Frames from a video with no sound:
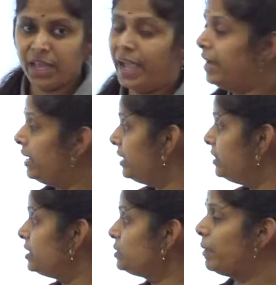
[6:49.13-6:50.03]
And
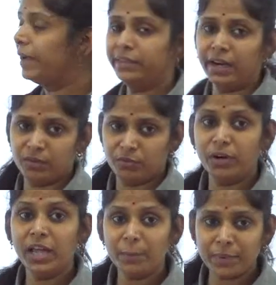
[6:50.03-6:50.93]
in this method,
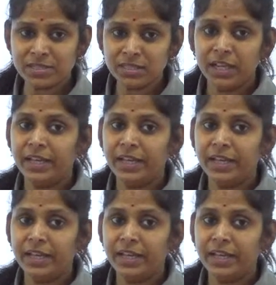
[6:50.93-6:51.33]
what happens?